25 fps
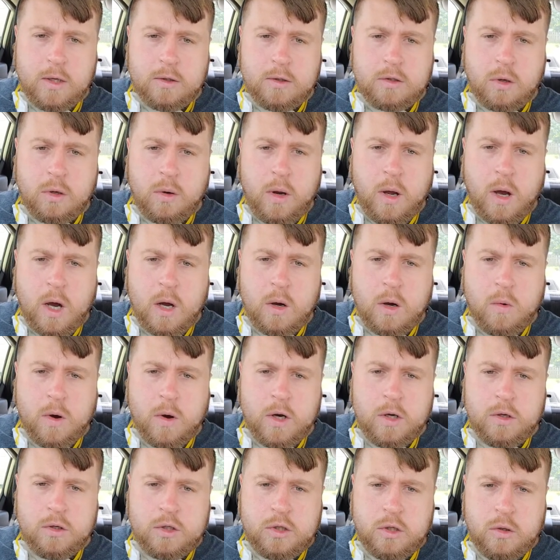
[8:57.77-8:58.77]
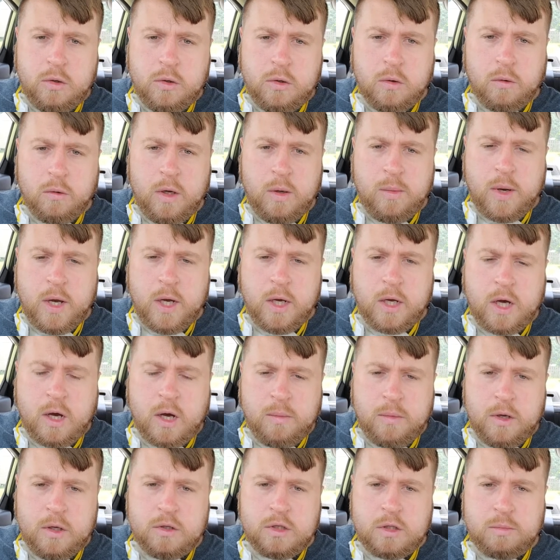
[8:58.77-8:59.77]
Tony Hawk 1 and 2, the remake,
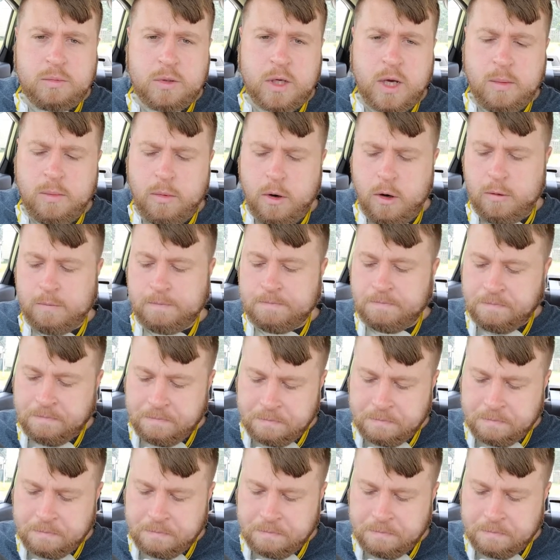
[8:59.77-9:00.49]
coming in September.